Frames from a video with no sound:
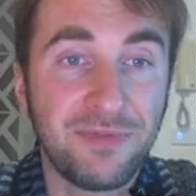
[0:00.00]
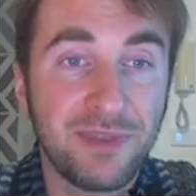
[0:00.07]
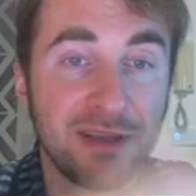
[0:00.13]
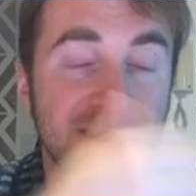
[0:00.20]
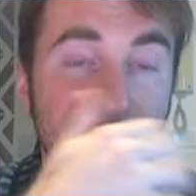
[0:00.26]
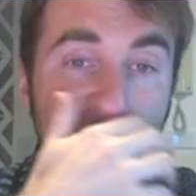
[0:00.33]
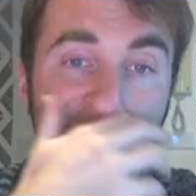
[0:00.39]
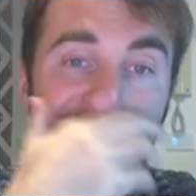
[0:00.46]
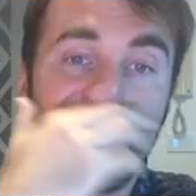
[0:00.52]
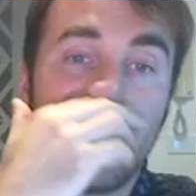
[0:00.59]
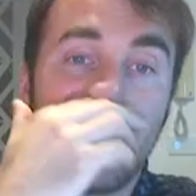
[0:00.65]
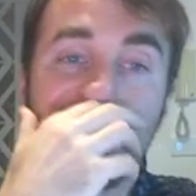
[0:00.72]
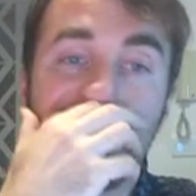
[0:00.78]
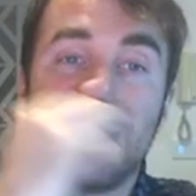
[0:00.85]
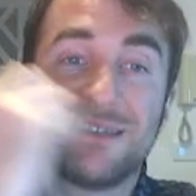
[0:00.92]
So what
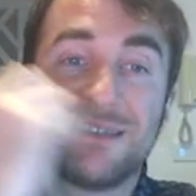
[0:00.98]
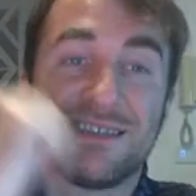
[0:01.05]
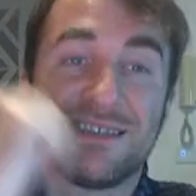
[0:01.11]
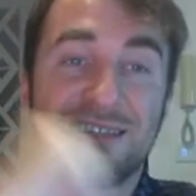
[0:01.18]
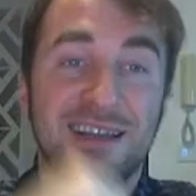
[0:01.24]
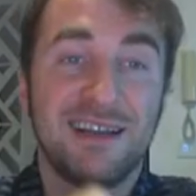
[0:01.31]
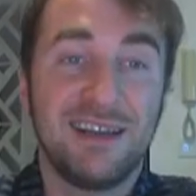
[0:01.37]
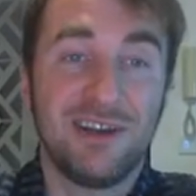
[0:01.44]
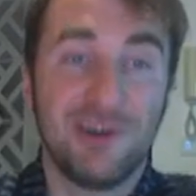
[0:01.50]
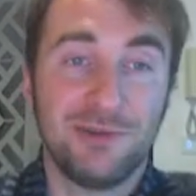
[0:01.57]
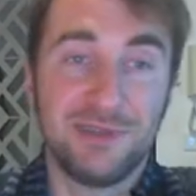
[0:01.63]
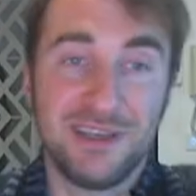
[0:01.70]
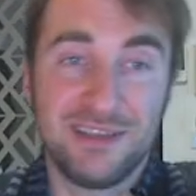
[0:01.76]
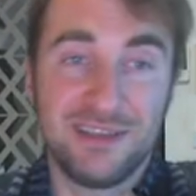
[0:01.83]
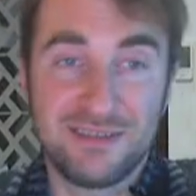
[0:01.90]
that means is that I know
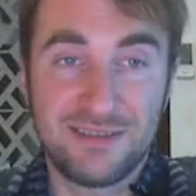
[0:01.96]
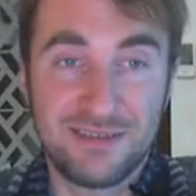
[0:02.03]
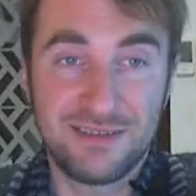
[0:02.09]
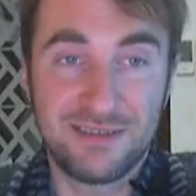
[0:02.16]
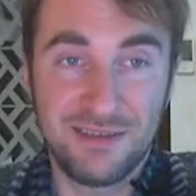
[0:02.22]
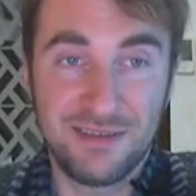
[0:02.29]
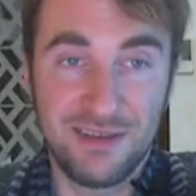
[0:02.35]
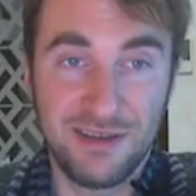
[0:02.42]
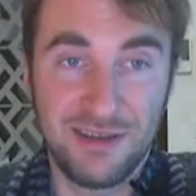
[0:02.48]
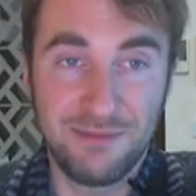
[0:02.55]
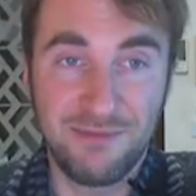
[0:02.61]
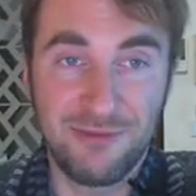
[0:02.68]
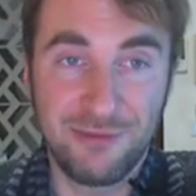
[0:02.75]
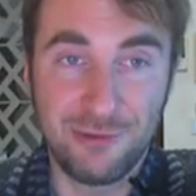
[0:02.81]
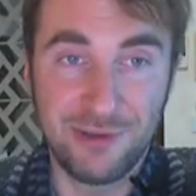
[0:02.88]
that
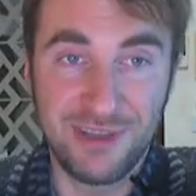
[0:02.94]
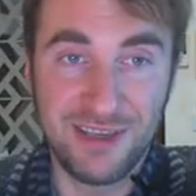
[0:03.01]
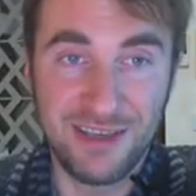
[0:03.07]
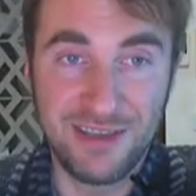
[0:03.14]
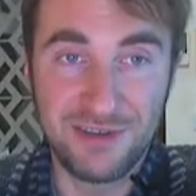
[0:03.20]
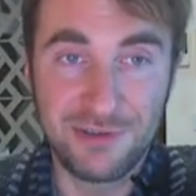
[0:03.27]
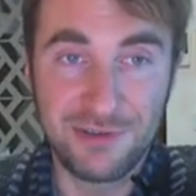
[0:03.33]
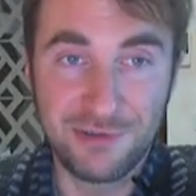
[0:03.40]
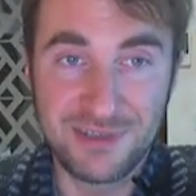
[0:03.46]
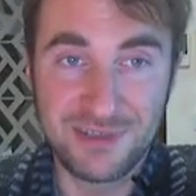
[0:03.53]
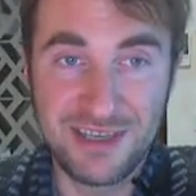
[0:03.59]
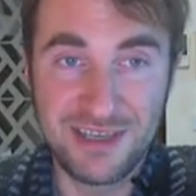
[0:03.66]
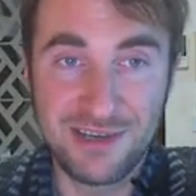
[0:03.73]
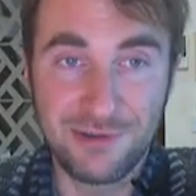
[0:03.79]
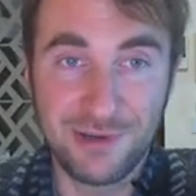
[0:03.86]
for the intro
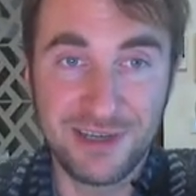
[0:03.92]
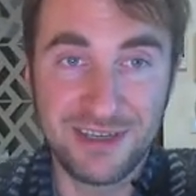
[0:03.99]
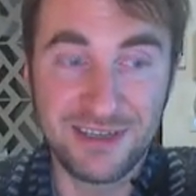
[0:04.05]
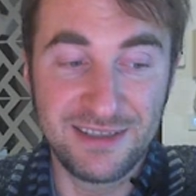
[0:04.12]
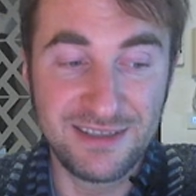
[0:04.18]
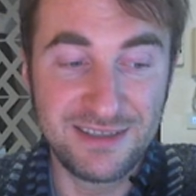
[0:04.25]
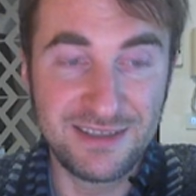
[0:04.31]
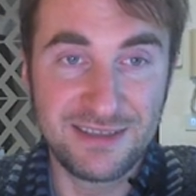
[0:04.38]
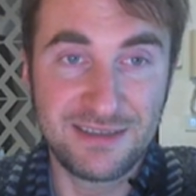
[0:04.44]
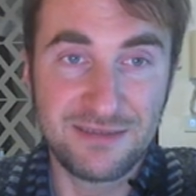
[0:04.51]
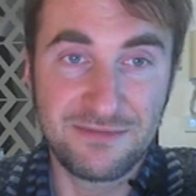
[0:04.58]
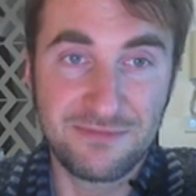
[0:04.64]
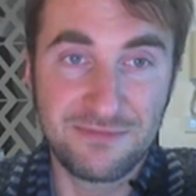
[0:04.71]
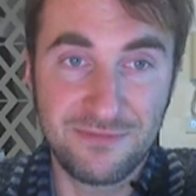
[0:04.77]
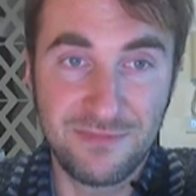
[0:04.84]

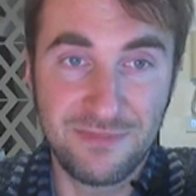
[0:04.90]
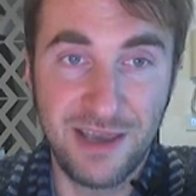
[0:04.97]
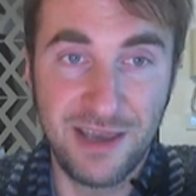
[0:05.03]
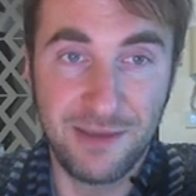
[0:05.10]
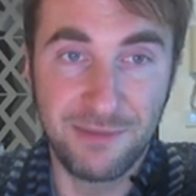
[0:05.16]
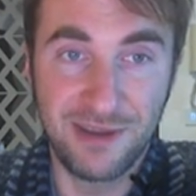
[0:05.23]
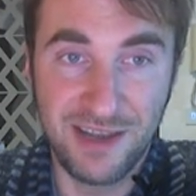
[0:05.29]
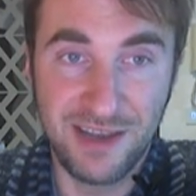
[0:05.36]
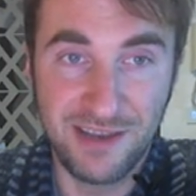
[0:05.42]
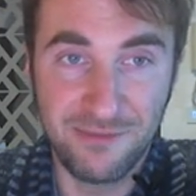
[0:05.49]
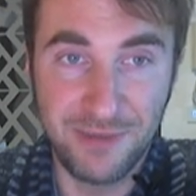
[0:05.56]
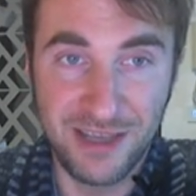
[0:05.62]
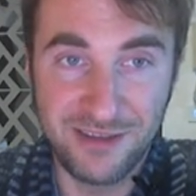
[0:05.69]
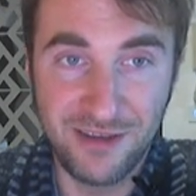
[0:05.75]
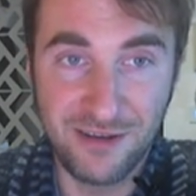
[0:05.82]
sequence, yeah, I'm going to have
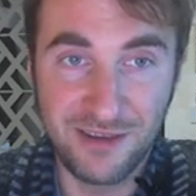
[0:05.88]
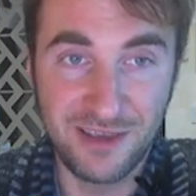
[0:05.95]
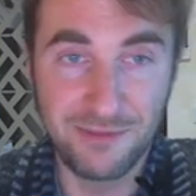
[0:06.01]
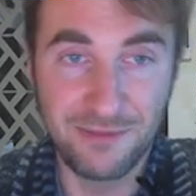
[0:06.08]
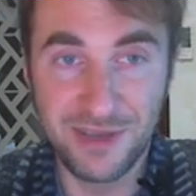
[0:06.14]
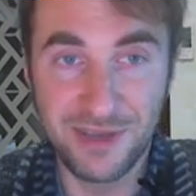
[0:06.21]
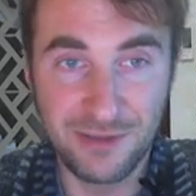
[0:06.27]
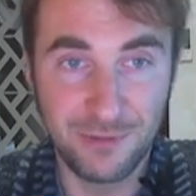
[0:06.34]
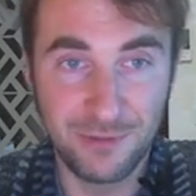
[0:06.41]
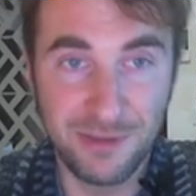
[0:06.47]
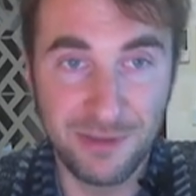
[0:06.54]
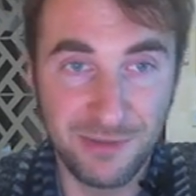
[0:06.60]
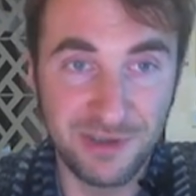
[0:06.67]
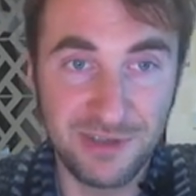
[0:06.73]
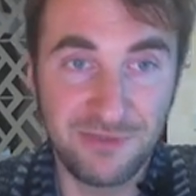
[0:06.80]
my talking bit with a
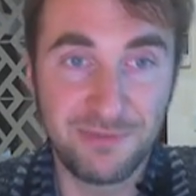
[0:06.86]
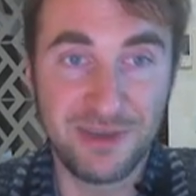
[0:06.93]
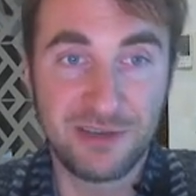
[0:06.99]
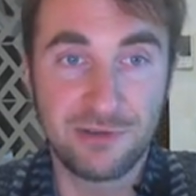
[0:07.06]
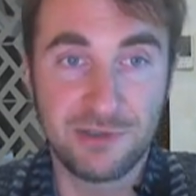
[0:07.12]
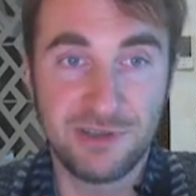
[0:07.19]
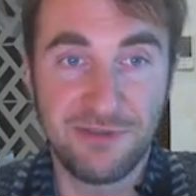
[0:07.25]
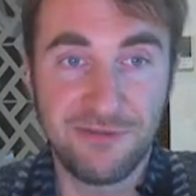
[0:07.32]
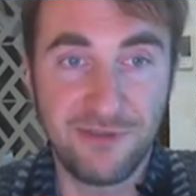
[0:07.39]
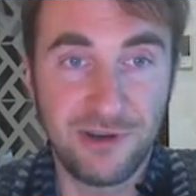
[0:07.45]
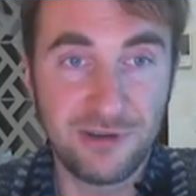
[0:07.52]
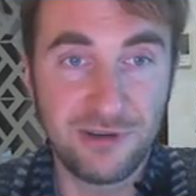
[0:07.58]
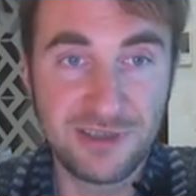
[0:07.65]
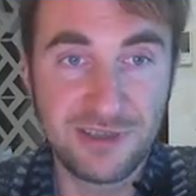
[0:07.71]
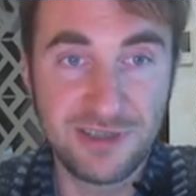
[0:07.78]
bunch of pictures of
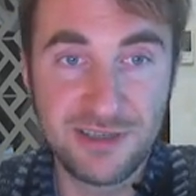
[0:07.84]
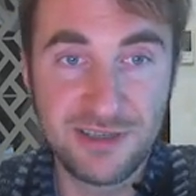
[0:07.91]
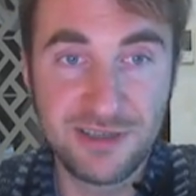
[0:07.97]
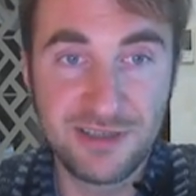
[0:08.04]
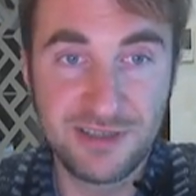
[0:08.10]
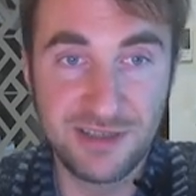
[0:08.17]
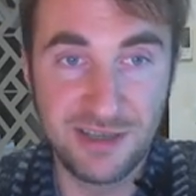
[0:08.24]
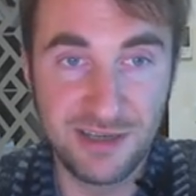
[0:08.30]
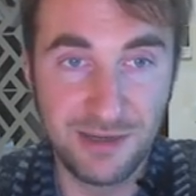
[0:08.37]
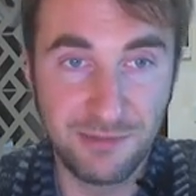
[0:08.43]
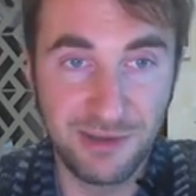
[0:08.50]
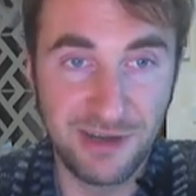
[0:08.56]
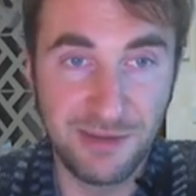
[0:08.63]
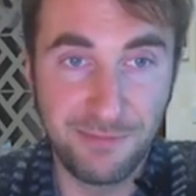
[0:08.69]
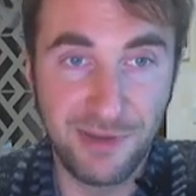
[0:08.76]
foxes. Then I'm
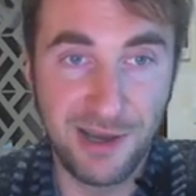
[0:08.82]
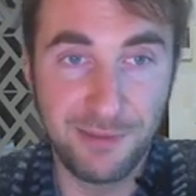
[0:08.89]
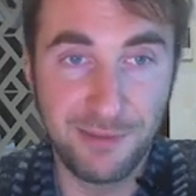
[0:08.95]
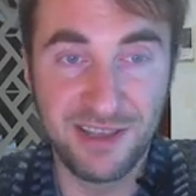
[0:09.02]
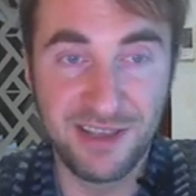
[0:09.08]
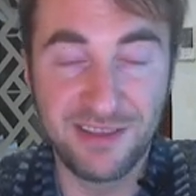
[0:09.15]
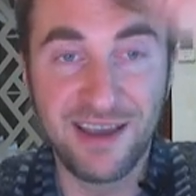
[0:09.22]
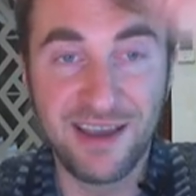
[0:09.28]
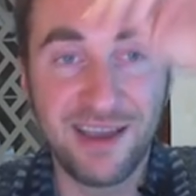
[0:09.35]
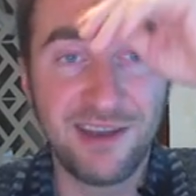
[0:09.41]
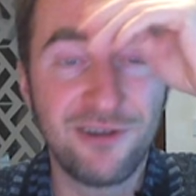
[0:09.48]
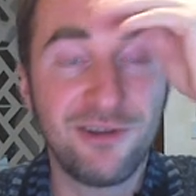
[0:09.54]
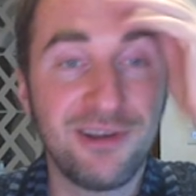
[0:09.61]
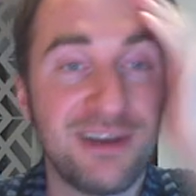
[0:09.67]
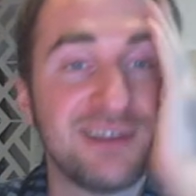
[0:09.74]
going to pop the
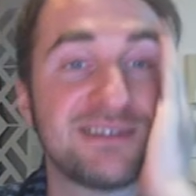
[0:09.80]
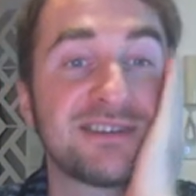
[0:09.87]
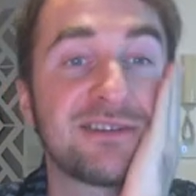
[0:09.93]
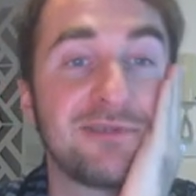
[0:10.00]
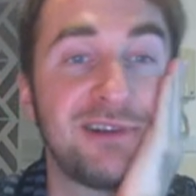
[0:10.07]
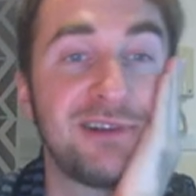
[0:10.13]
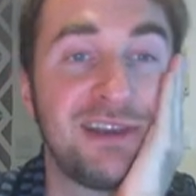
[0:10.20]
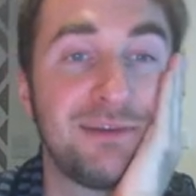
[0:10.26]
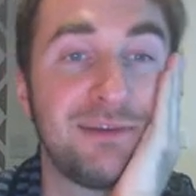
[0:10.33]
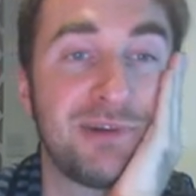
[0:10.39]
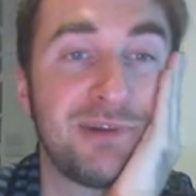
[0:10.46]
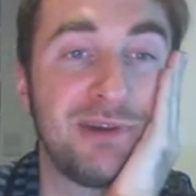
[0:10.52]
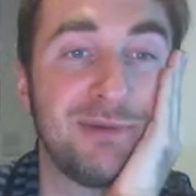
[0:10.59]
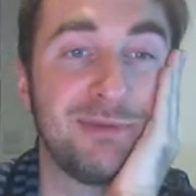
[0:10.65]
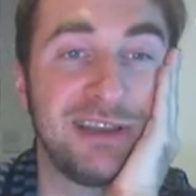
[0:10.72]
title on a screen,
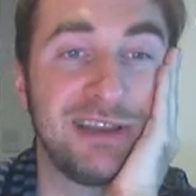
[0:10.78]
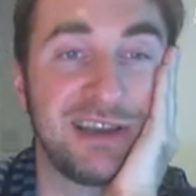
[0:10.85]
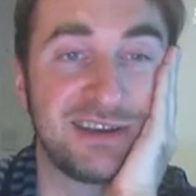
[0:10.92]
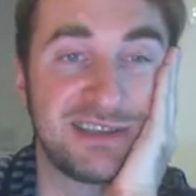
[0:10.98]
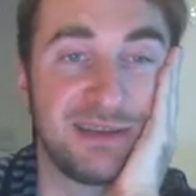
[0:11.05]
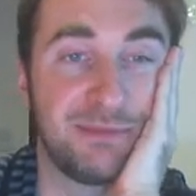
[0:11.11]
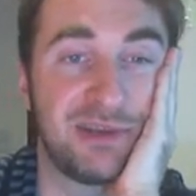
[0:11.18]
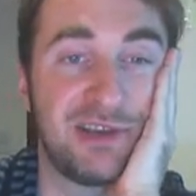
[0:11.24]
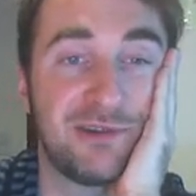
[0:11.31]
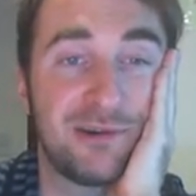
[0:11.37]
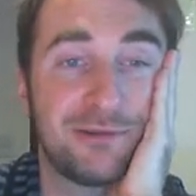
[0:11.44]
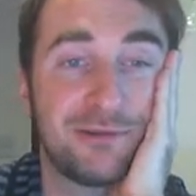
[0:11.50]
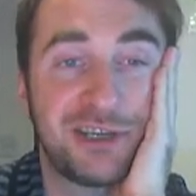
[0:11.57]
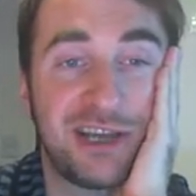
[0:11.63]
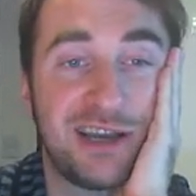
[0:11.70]
probably on some
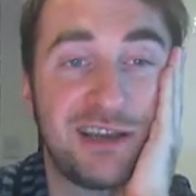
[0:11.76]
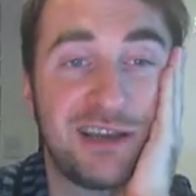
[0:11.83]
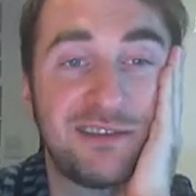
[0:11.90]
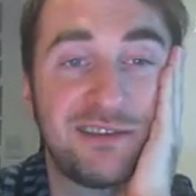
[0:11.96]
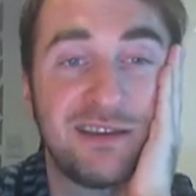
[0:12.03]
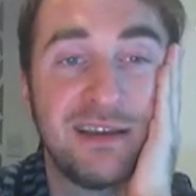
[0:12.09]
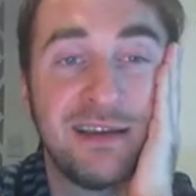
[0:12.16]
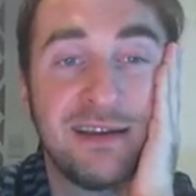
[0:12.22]
hero shot.